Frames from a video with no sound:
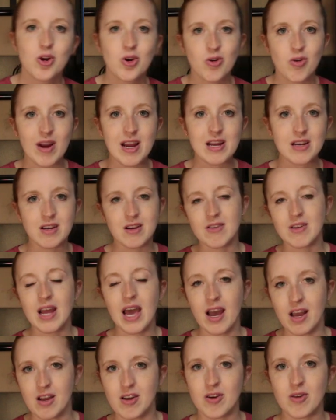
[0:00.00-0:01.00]
crane your
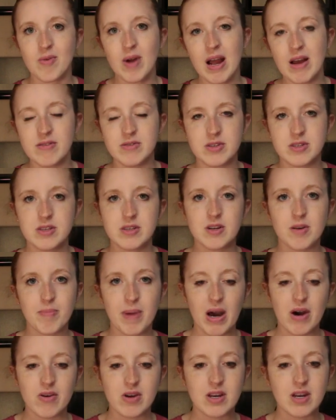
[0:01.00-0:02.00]
neck around your
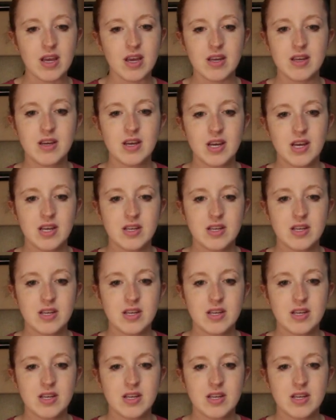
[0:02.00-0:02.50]
balcony.